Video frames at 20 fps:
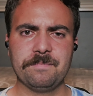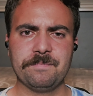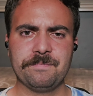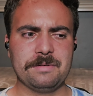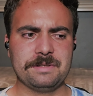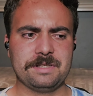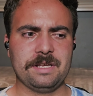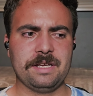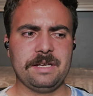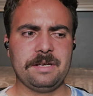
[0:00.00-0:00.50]
I
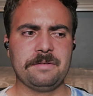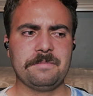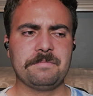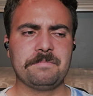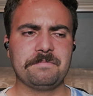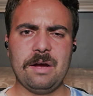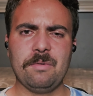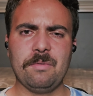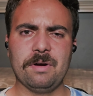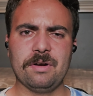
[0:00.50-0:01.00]
was like,
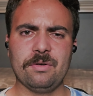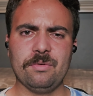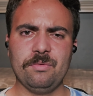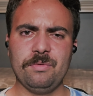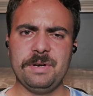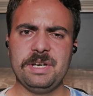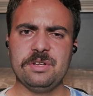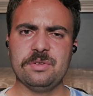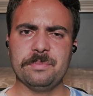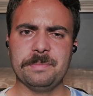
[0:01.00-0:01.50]
I want a
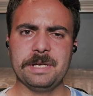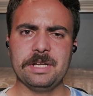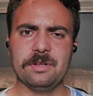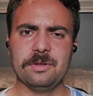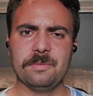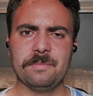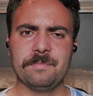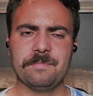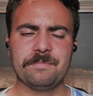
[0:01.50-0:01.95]
real meal.